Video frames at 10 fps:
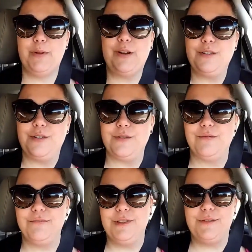you put on
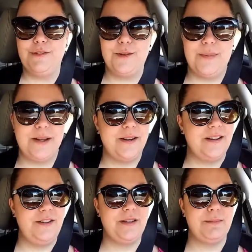your rear view
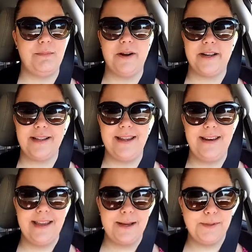mirror, and you can park in the
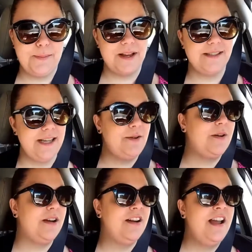handicap spots
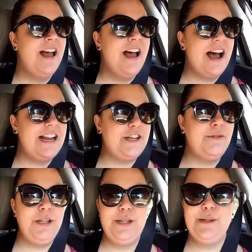anywhere. I
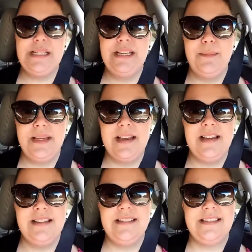don't use it
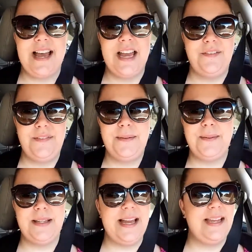because I
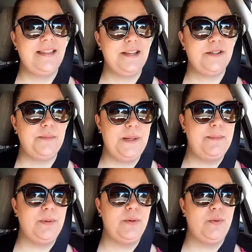feel like there's
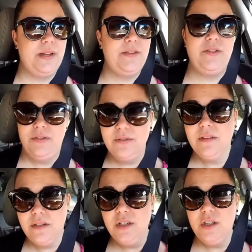people with,
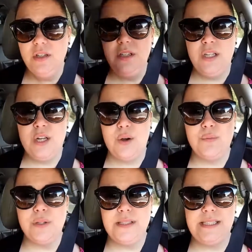you
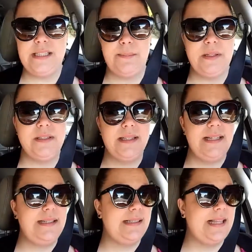know, real
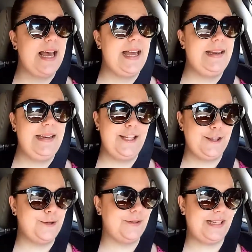disabilities that
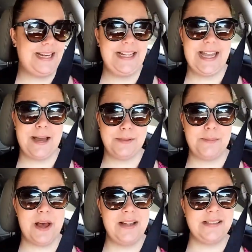need those handicap
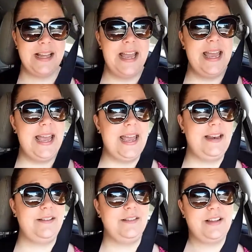spots,
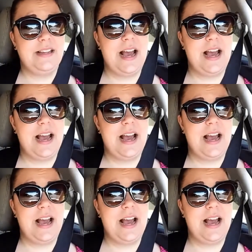and